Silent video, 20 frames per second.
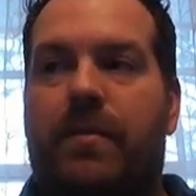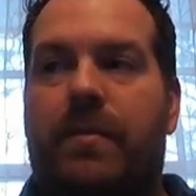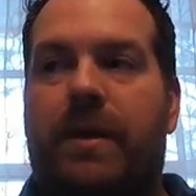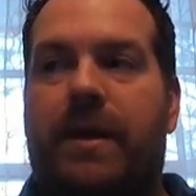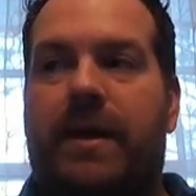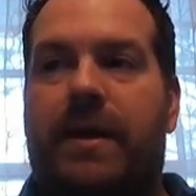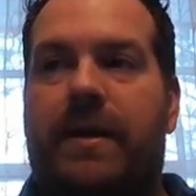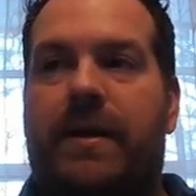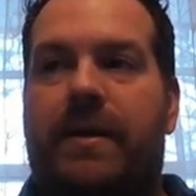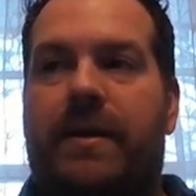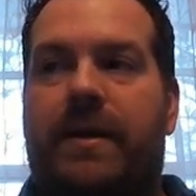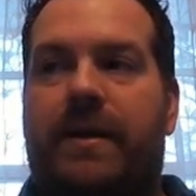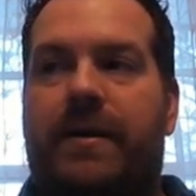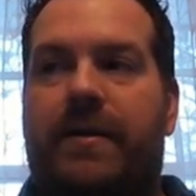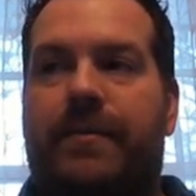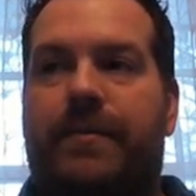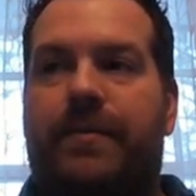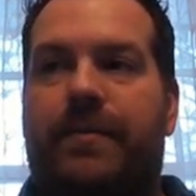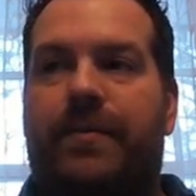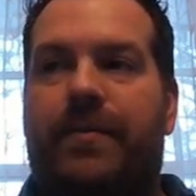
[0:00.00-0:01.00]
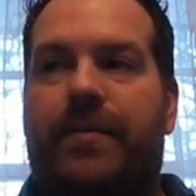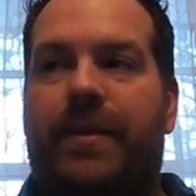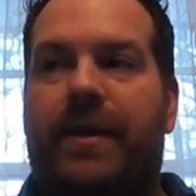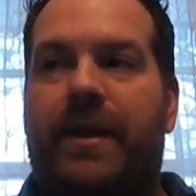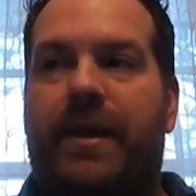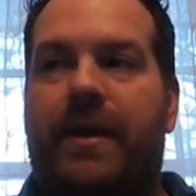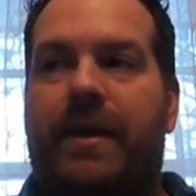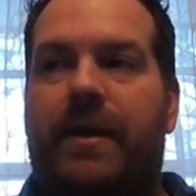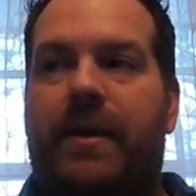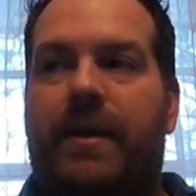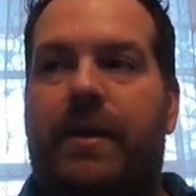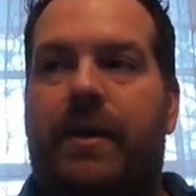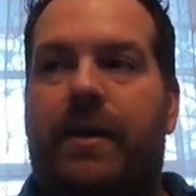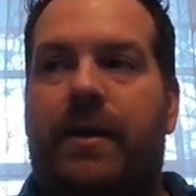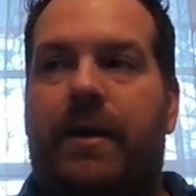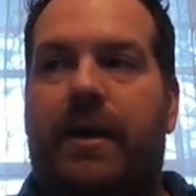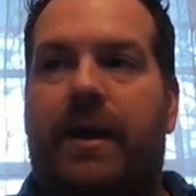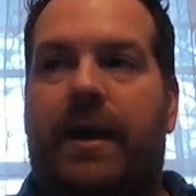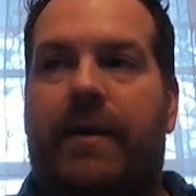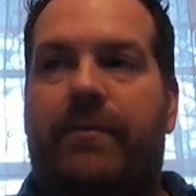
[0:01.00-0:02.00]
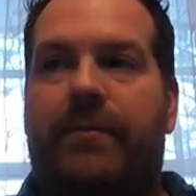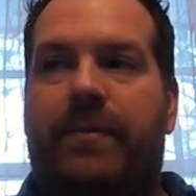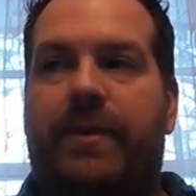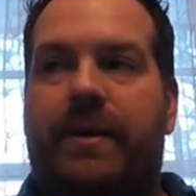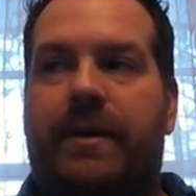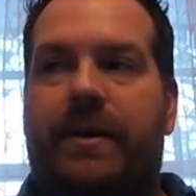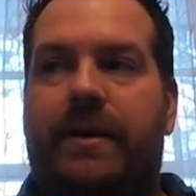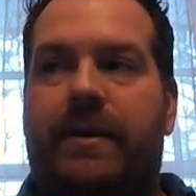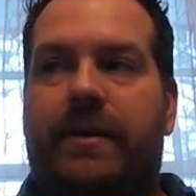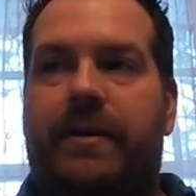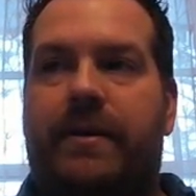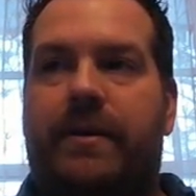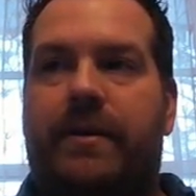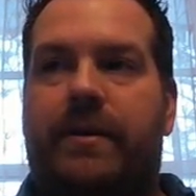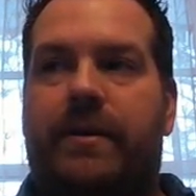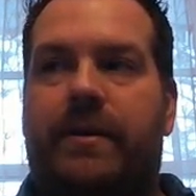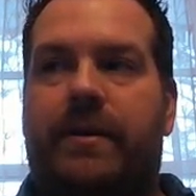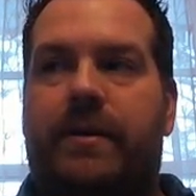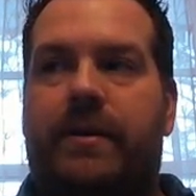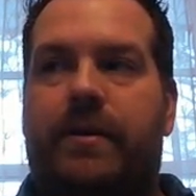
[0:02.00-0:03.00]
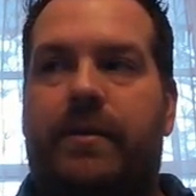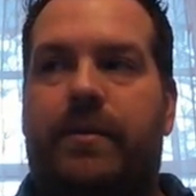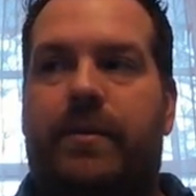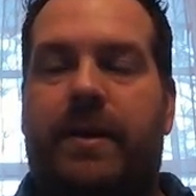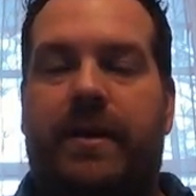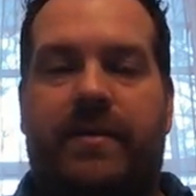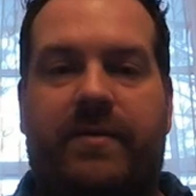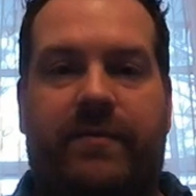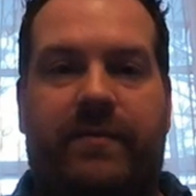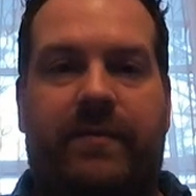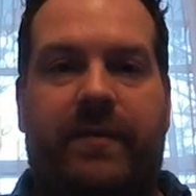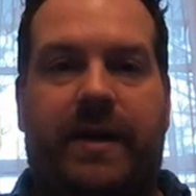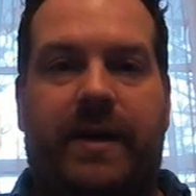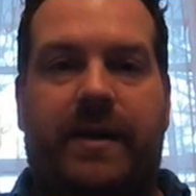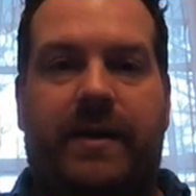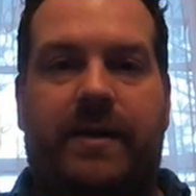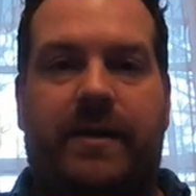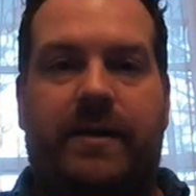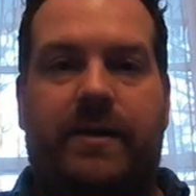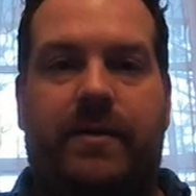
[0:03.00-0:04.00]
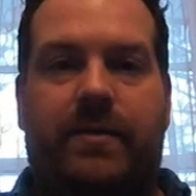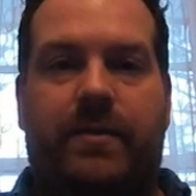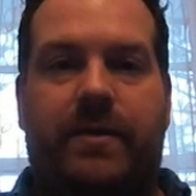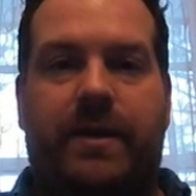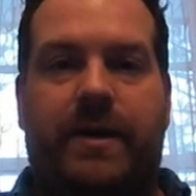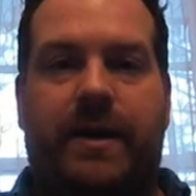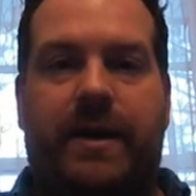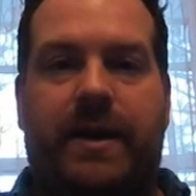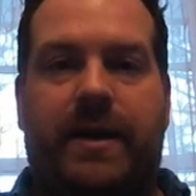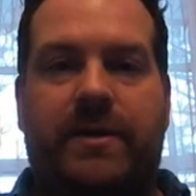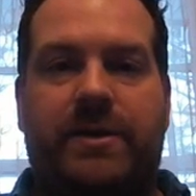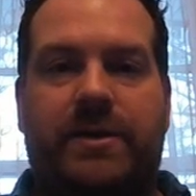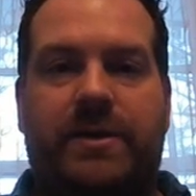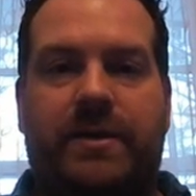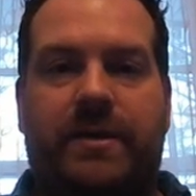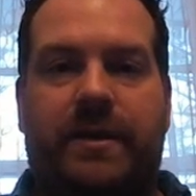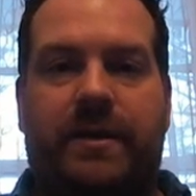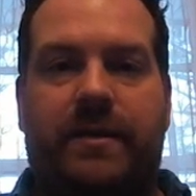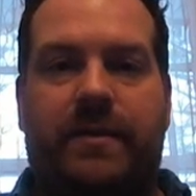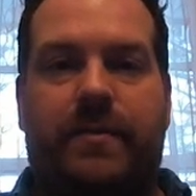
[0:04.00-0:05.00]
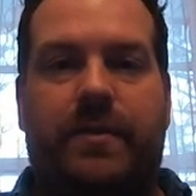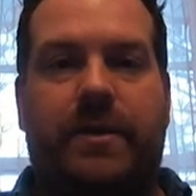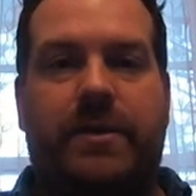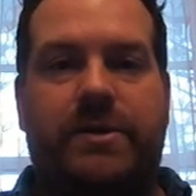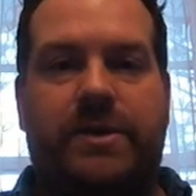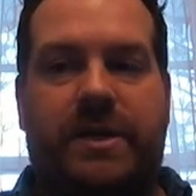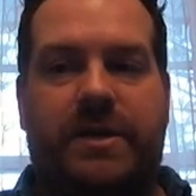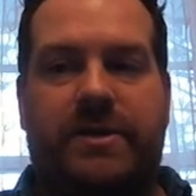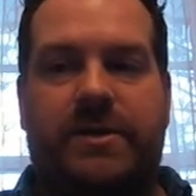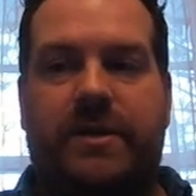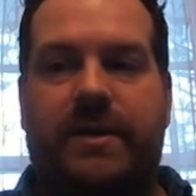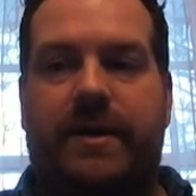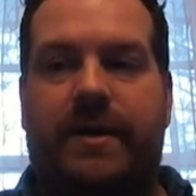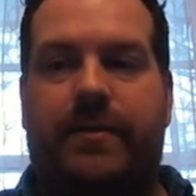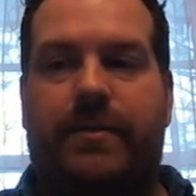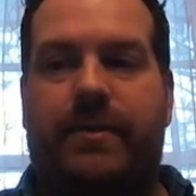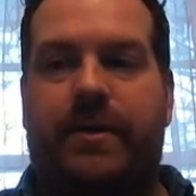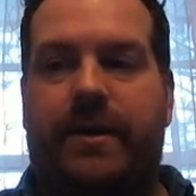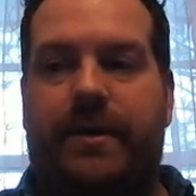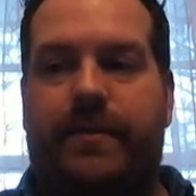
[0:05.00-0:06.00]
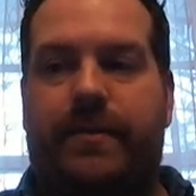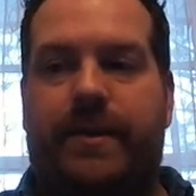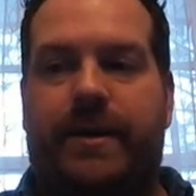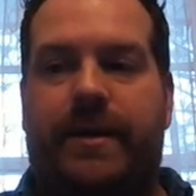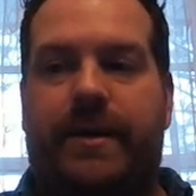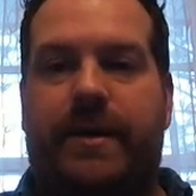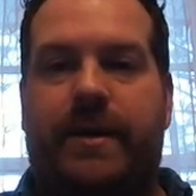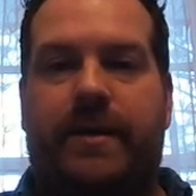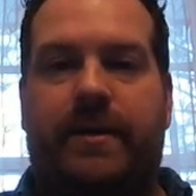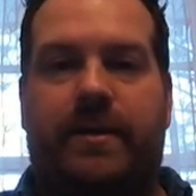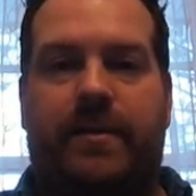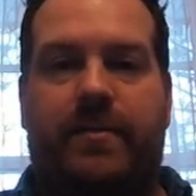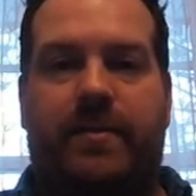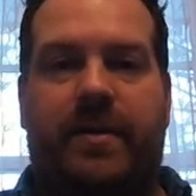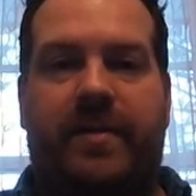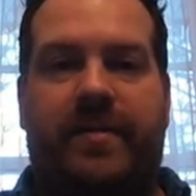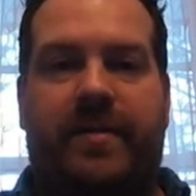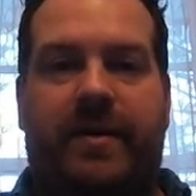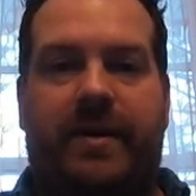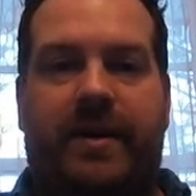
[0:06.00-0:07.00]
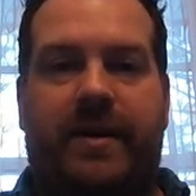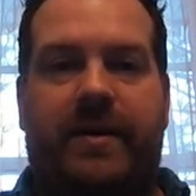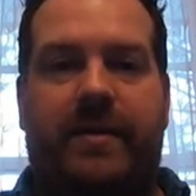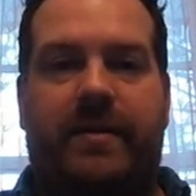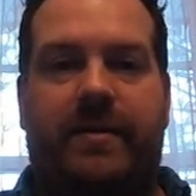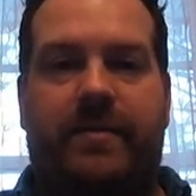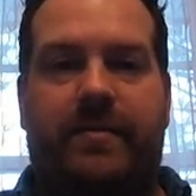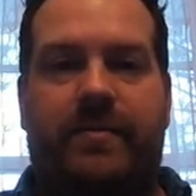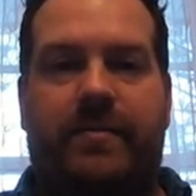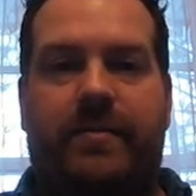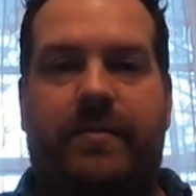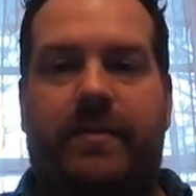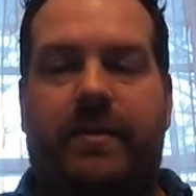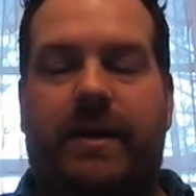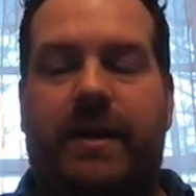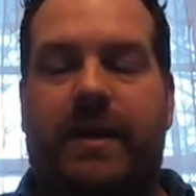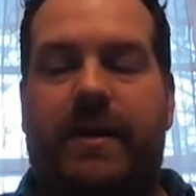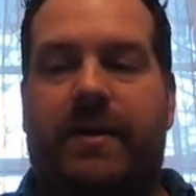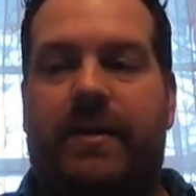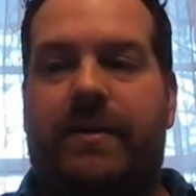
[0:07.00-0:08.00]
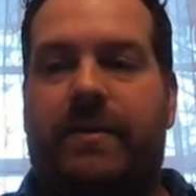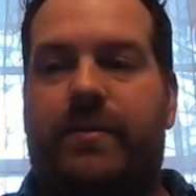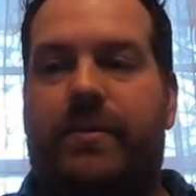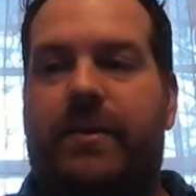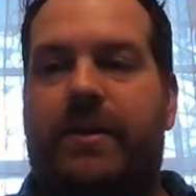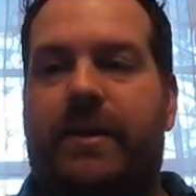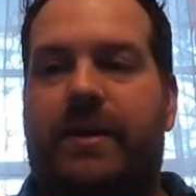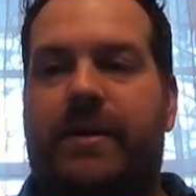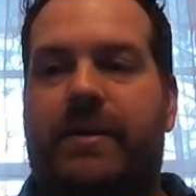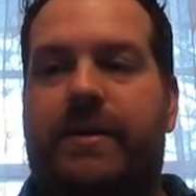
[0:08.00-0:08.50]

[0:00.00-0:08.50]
And I've been Pennsylvania, where the perch actually get pretty big, and the muskie eat on them pretty